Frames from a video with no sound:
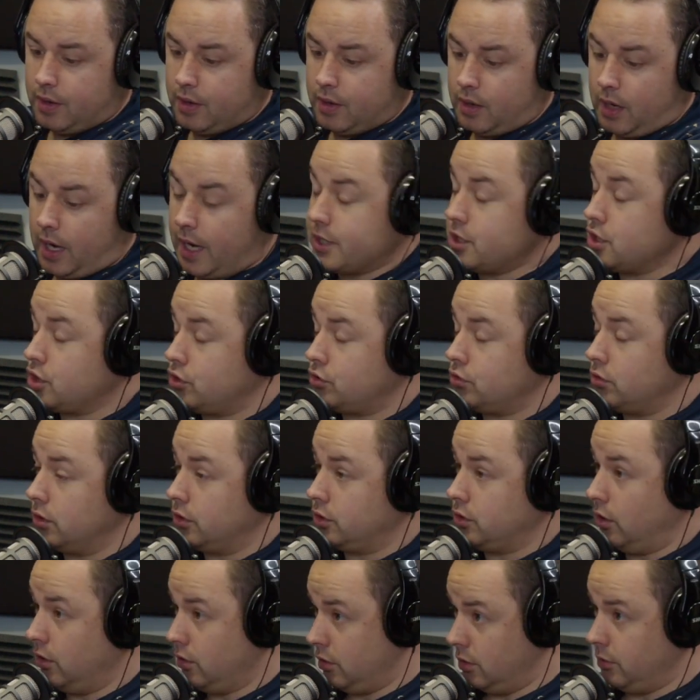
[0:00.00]
I just drew a
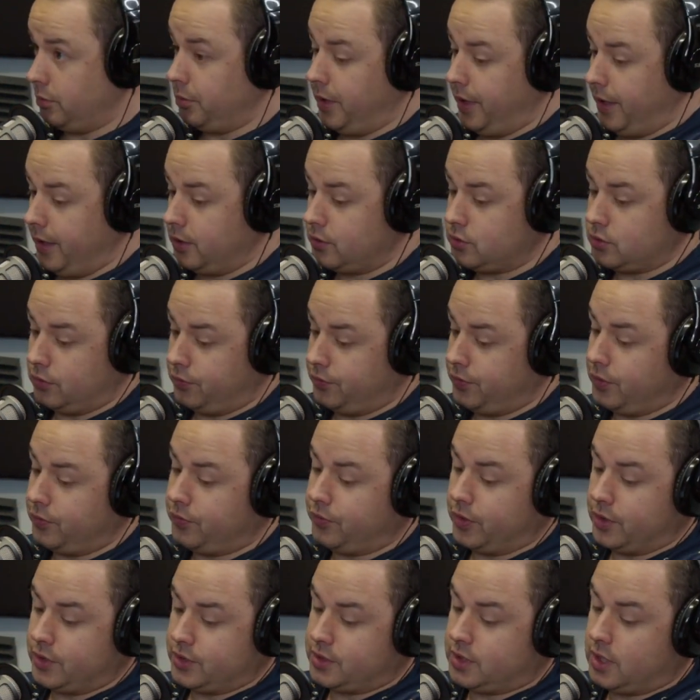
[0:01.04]
total blank, so feel
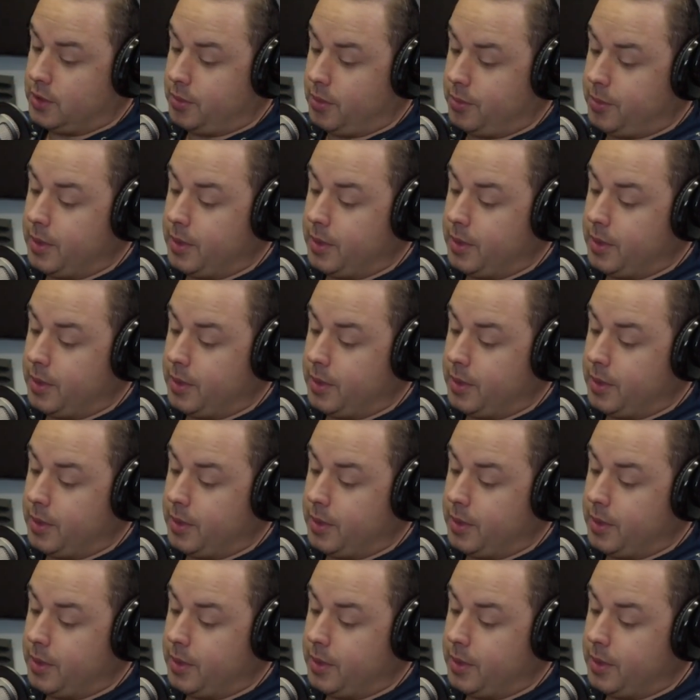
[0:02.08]
free to step up